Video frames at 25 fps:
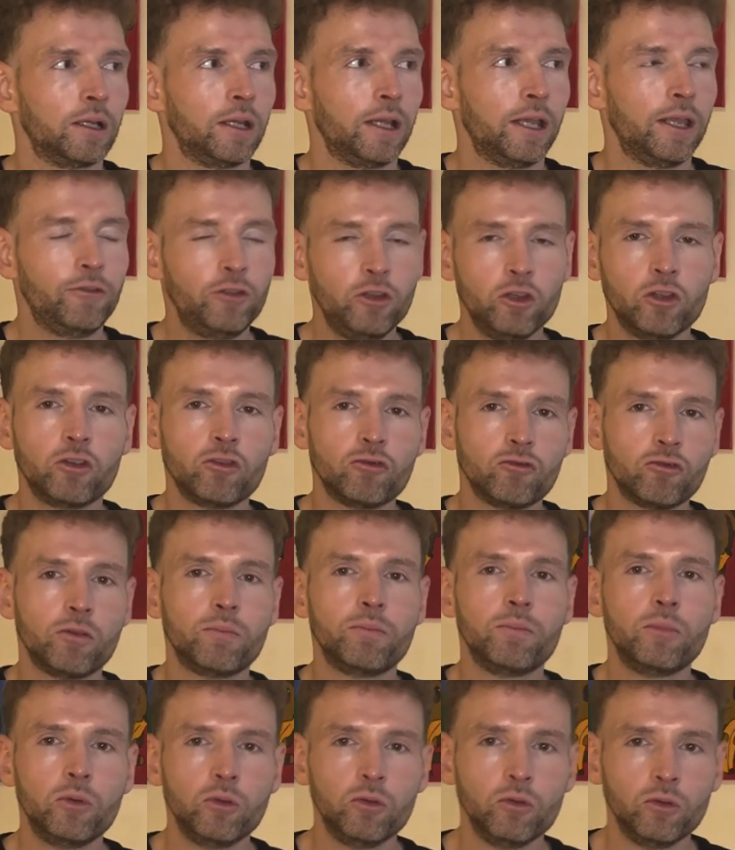If you can
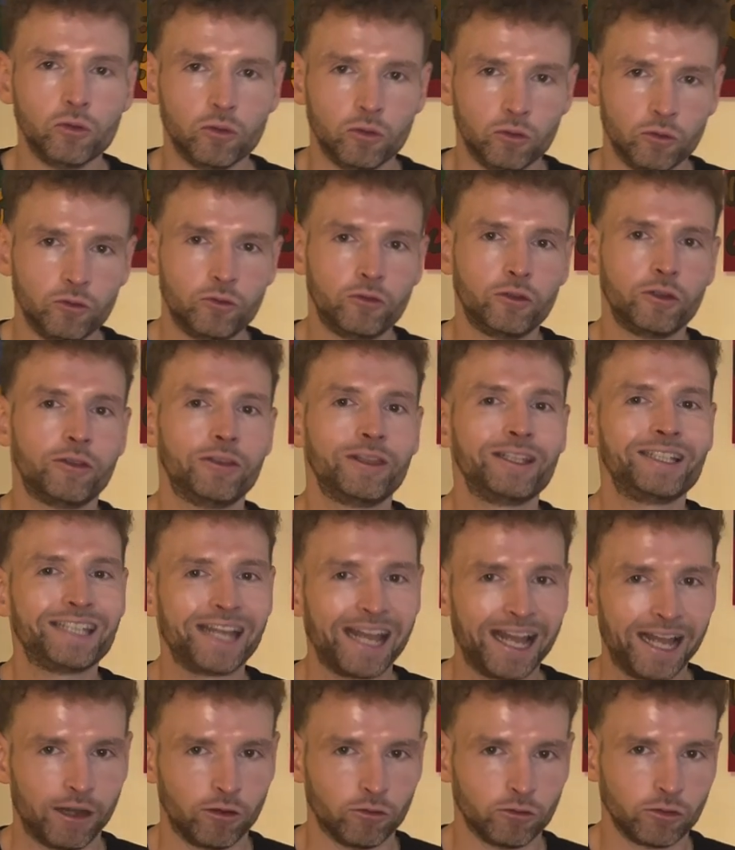remove the
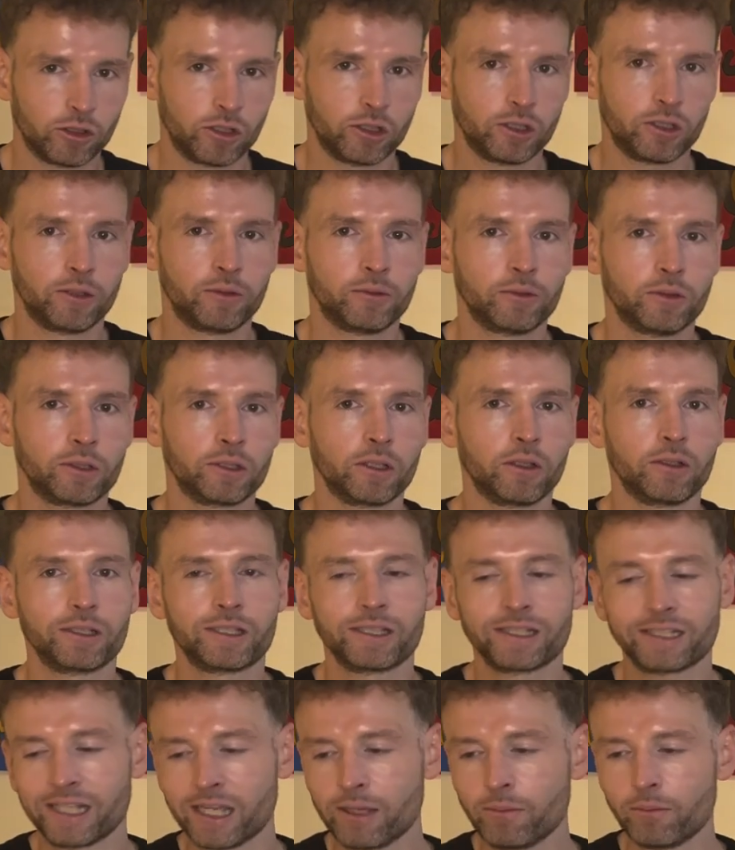doubts, so it's
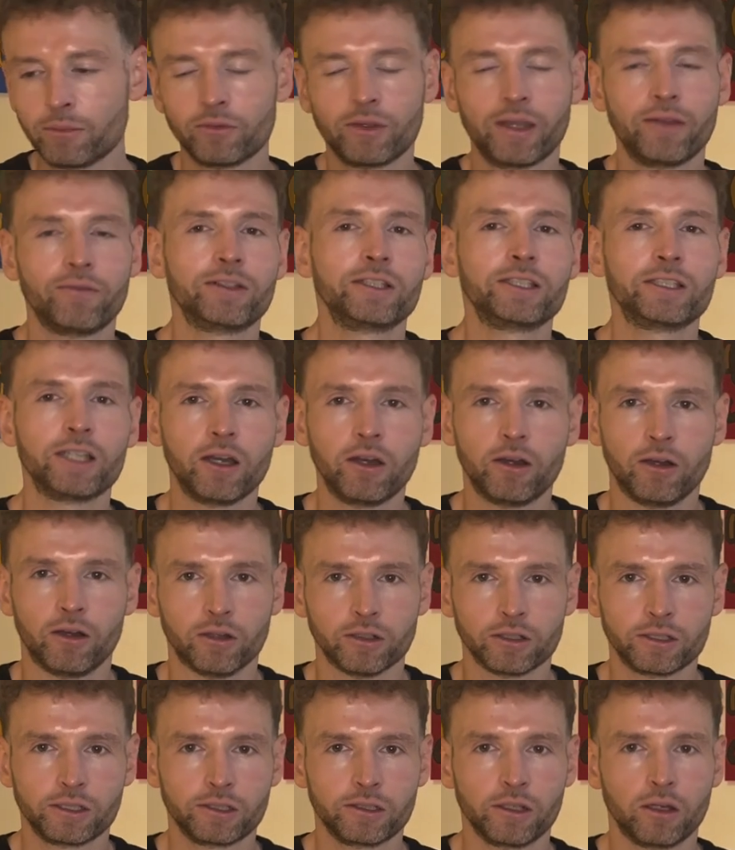the same with having
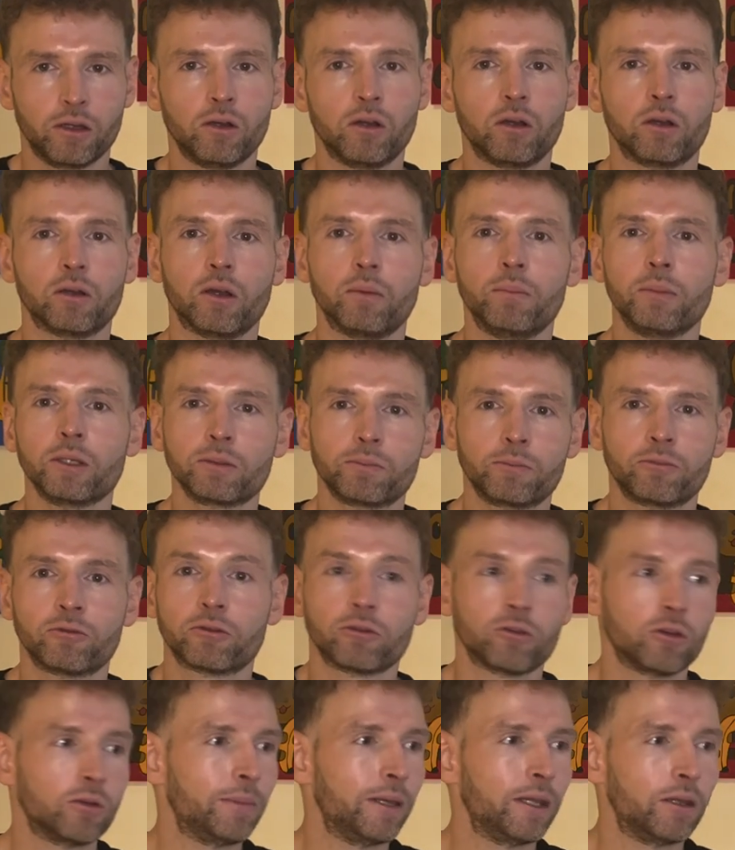darts. Oh, I must
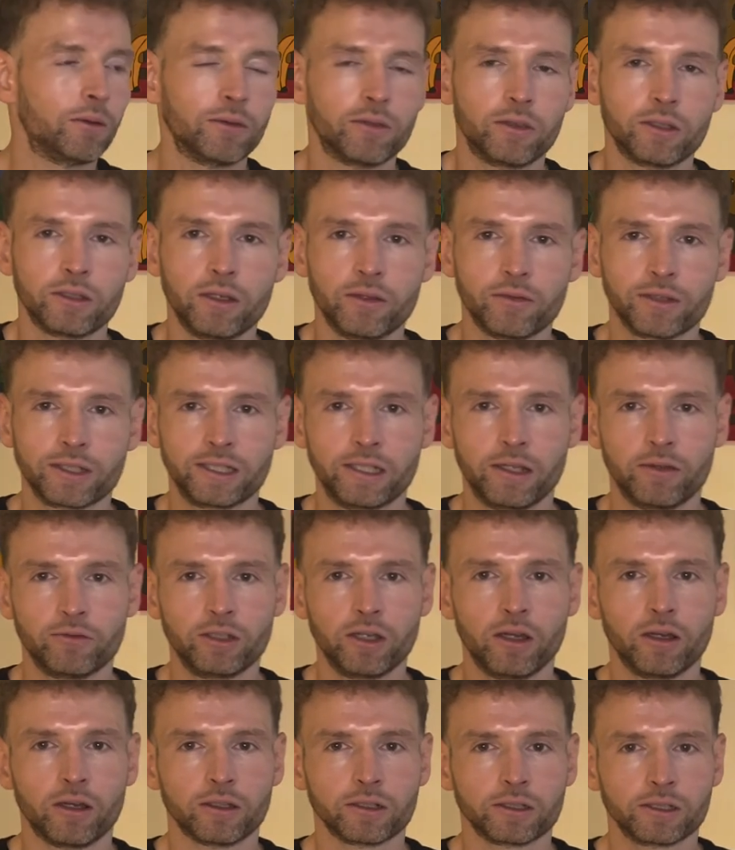throw better with another set of
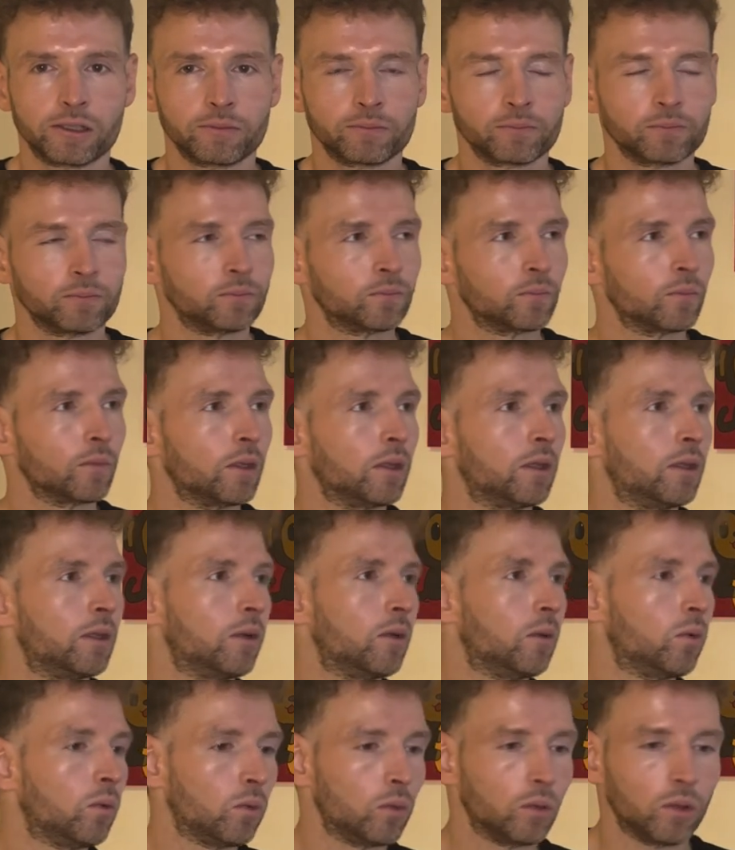darts.
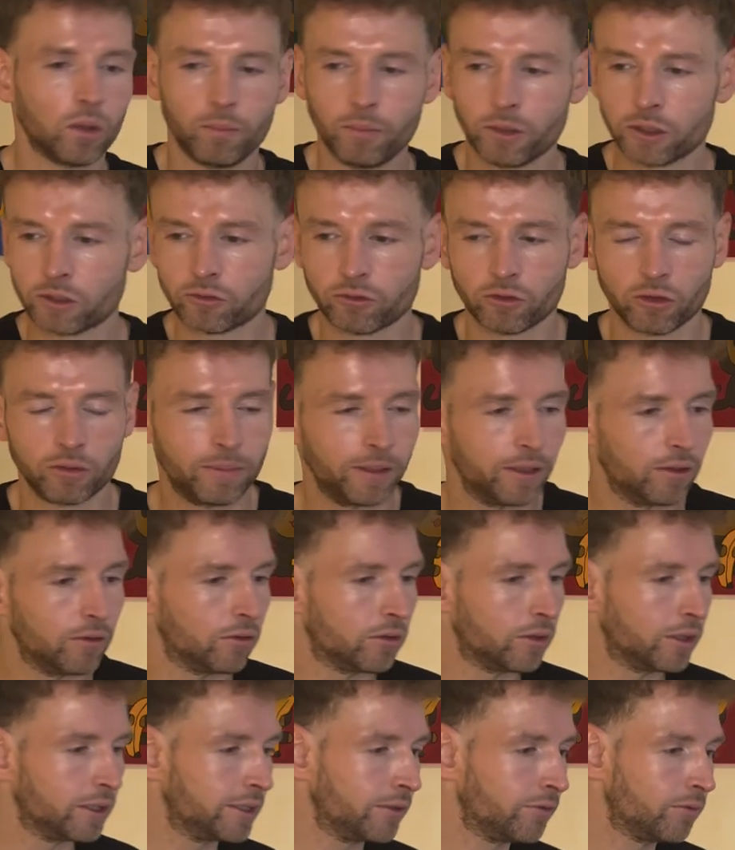I must throw better
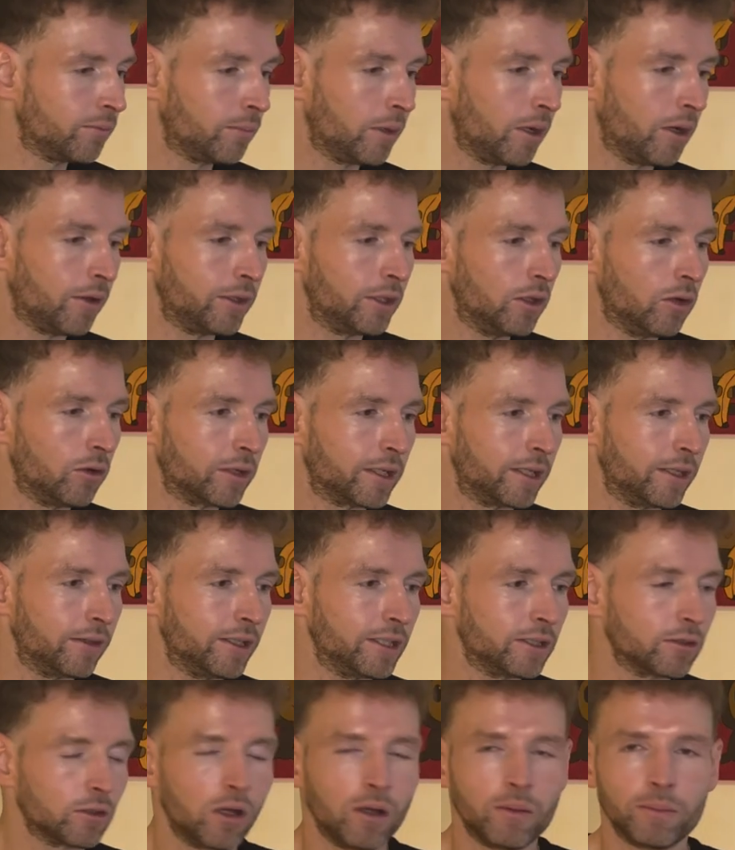on a different part of the Oche.
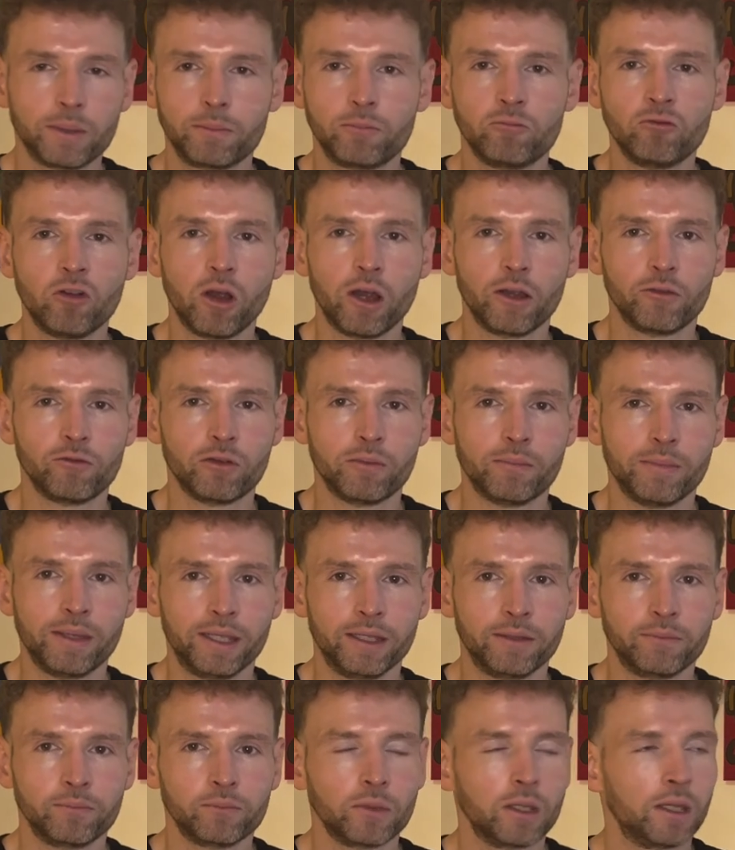This can't be right for
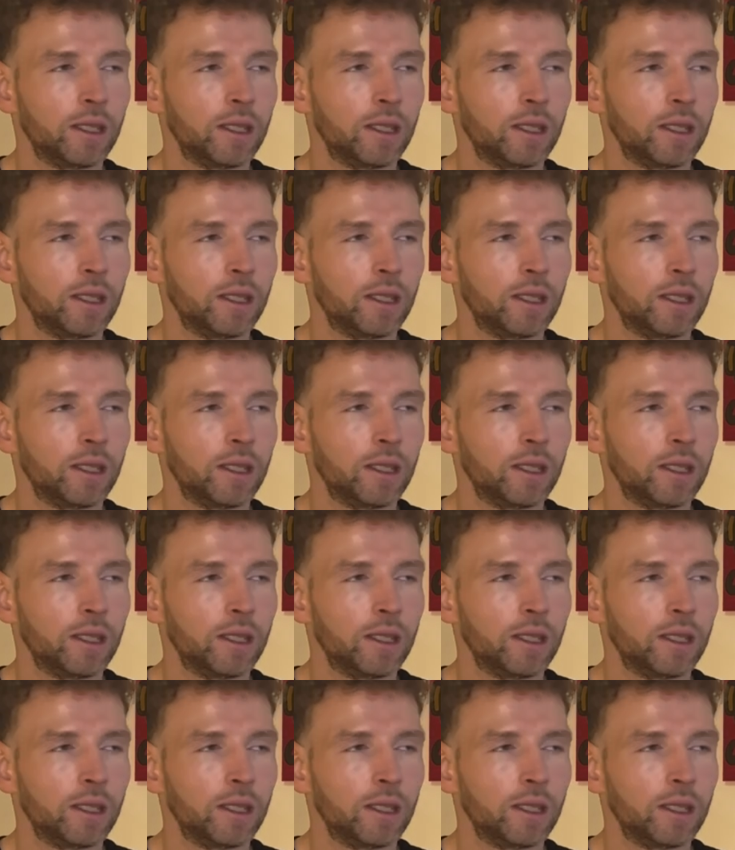me.